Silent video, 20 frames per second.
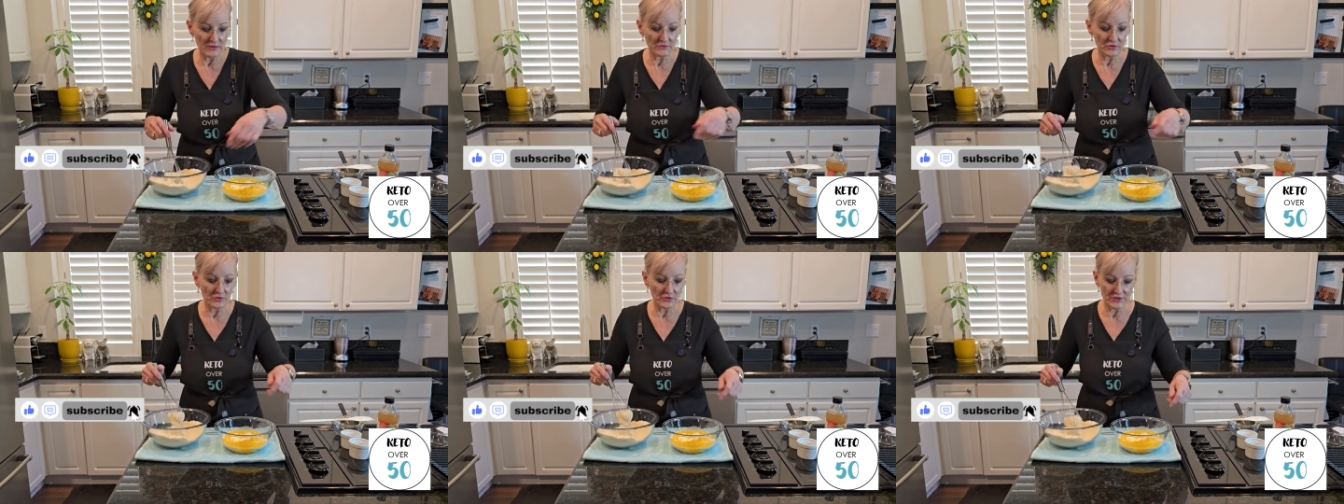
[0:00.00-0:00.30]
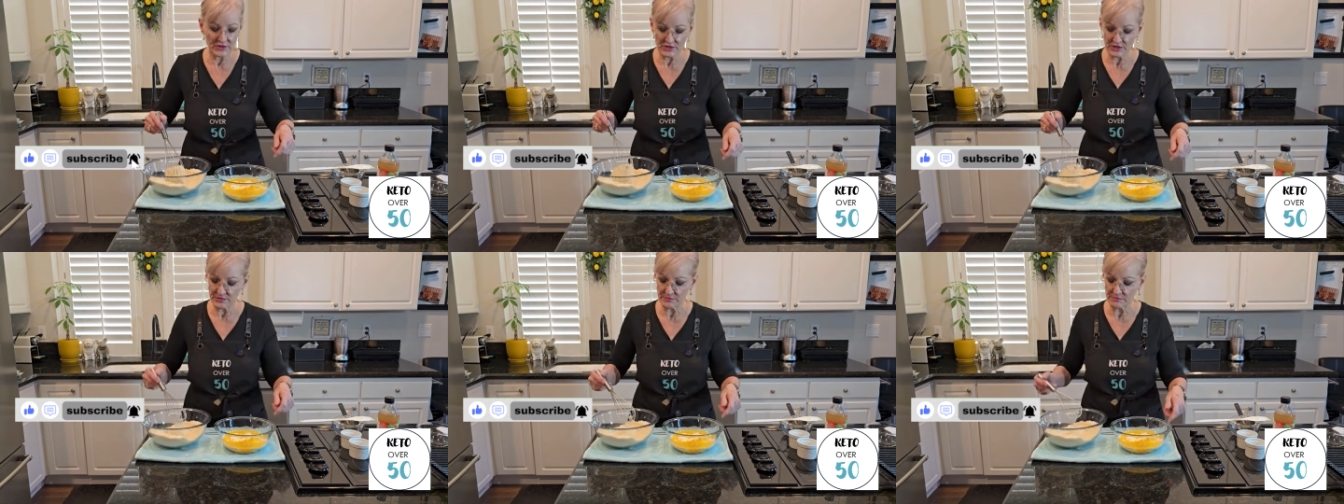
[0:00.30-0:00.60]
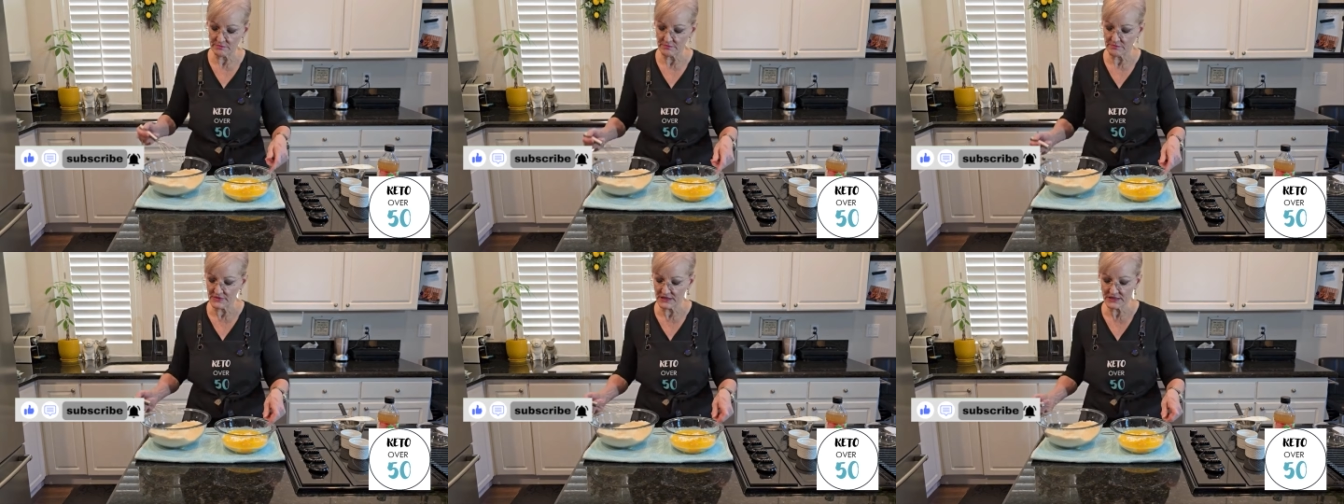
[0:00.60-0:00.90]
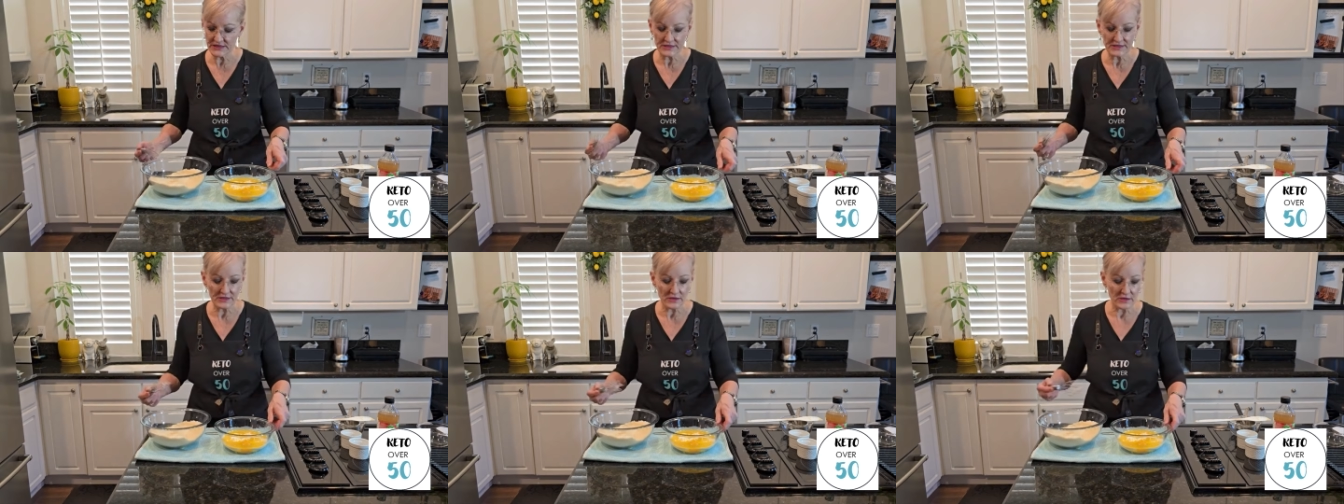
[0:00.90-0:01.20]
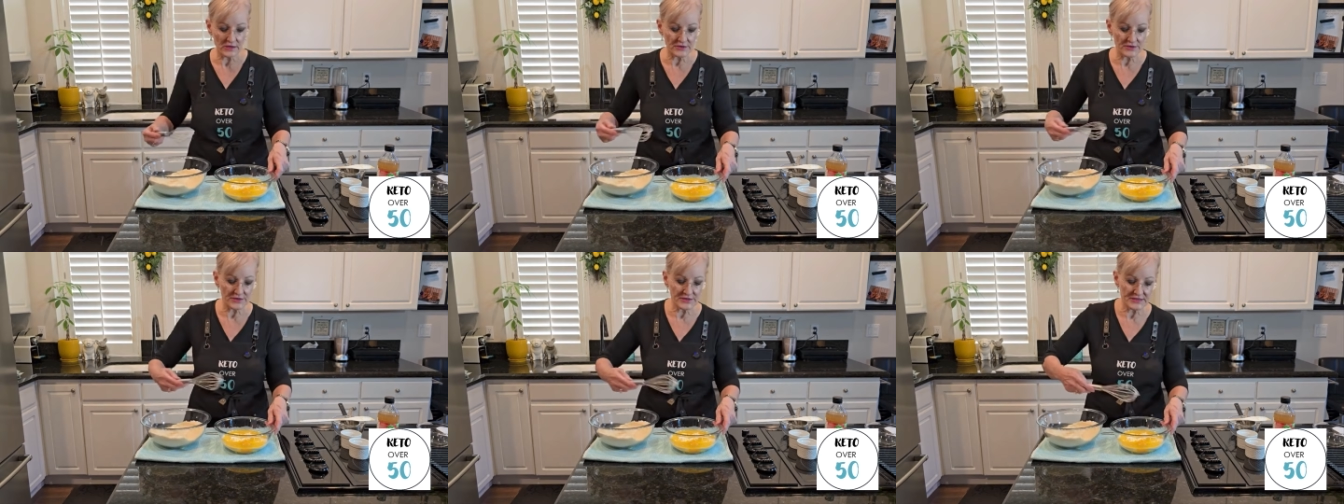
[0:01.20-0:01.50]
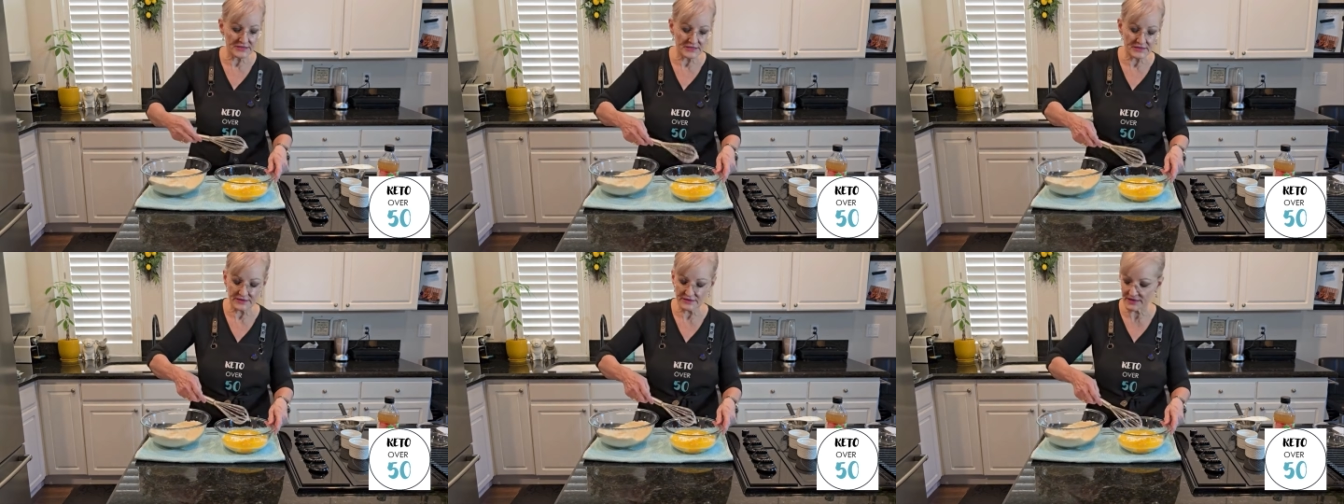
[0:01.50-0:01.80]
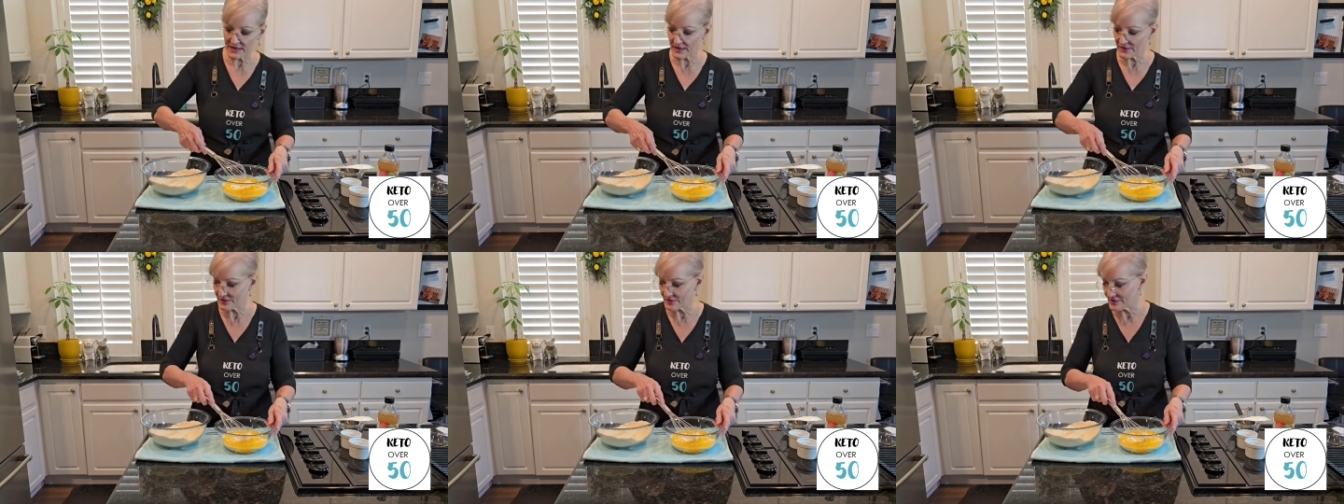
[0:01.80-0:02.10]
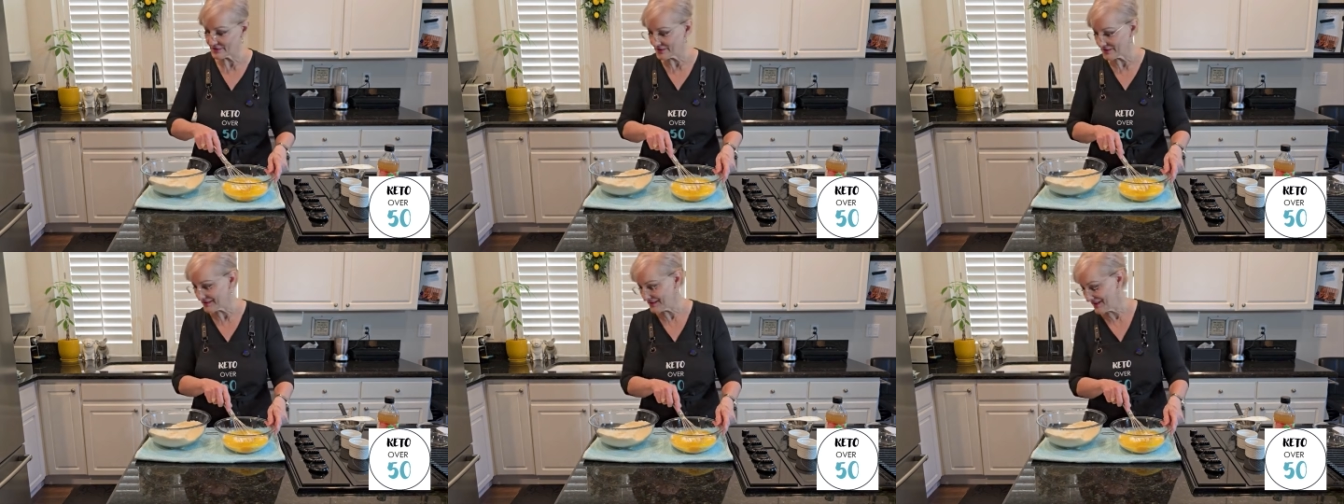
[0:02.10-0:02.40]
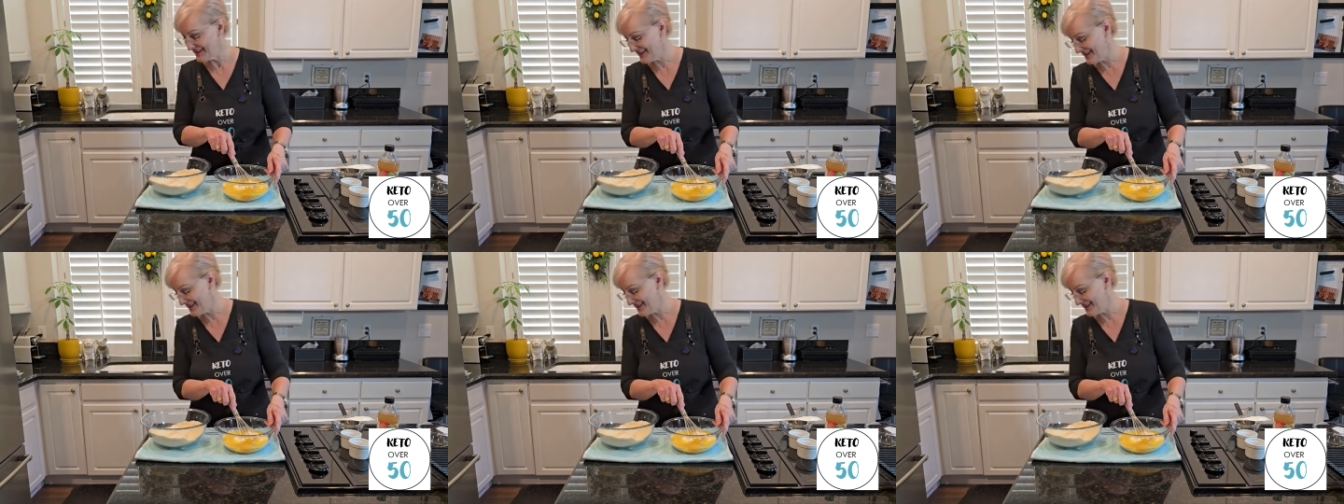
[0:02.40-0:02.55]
I'm going to mix all this together.